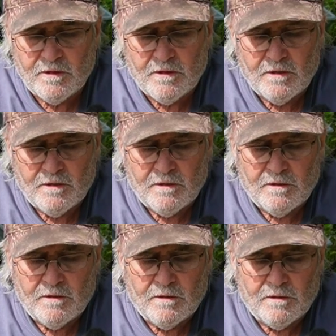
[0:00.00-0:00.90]

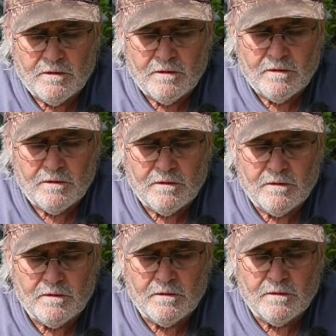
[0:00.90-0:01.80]

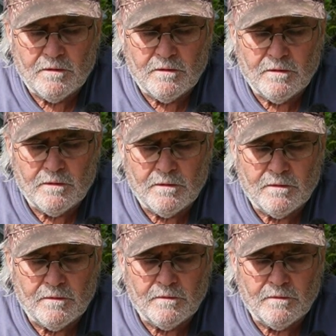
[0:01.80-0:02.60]
Nobody speaks.